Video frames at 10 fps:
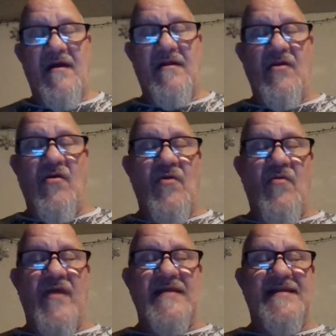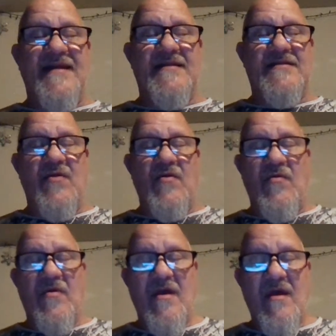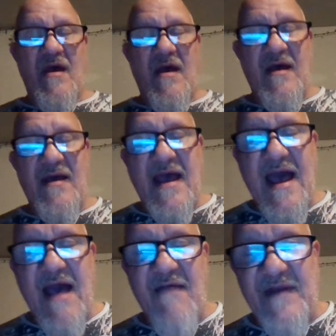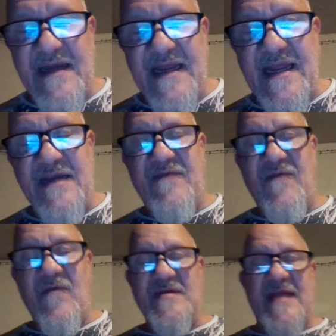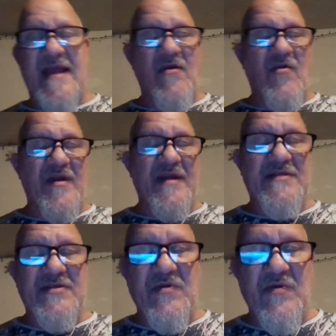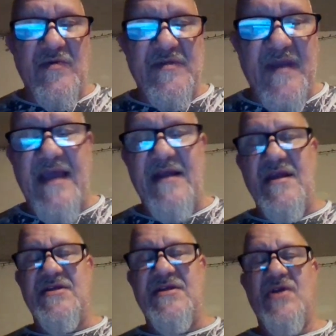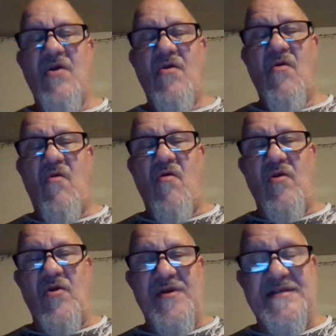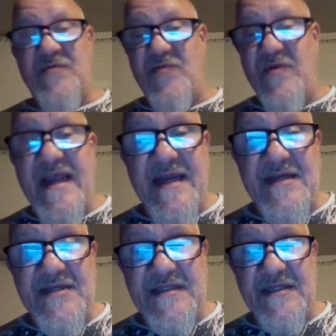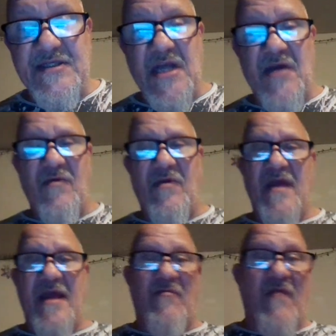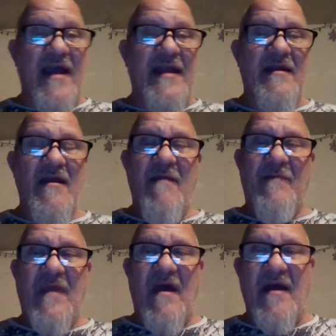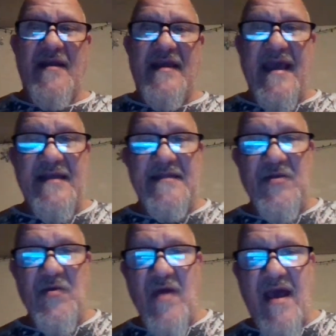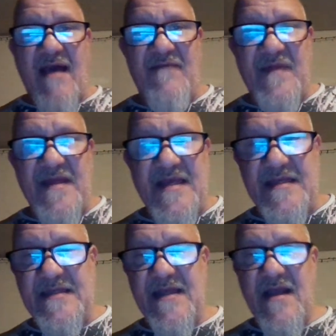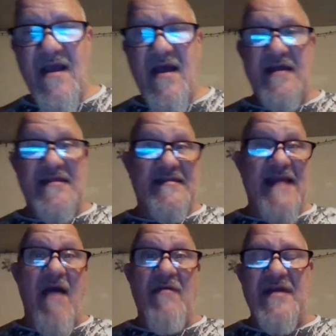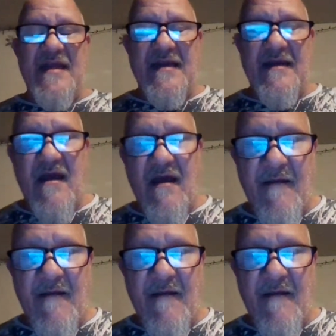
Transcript: local residents who have a need for, say, learning to speak English or learning to read just in general and write. Kids who have these astounding